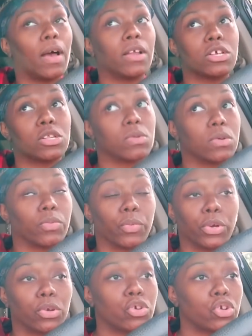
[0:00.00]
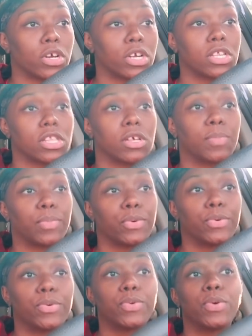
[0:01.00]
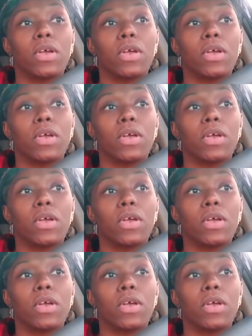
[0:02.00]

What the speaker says: I just want them real short and simple